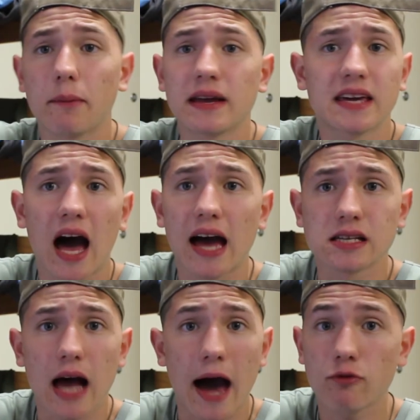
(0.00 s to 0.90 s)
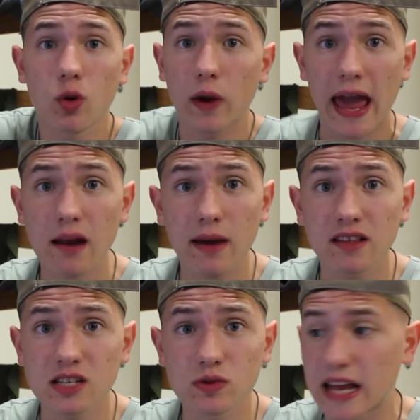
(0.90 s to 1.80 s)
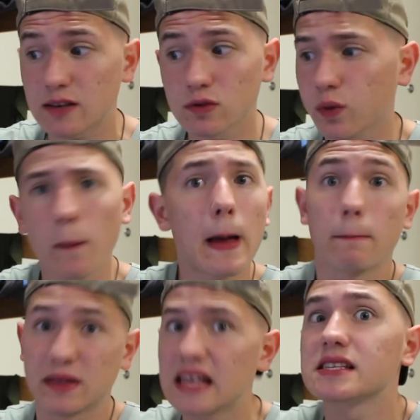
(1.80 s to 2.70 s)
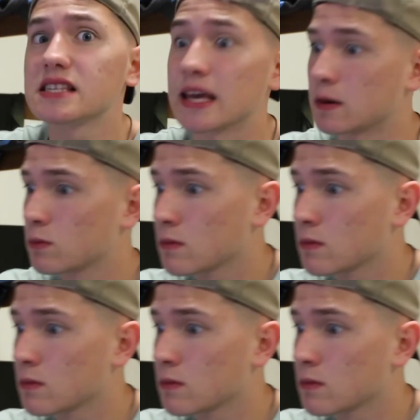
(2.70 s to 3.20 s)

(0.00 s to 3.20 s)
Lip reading: I mean, guys, I don't know what anime this was next one's from, but this is it.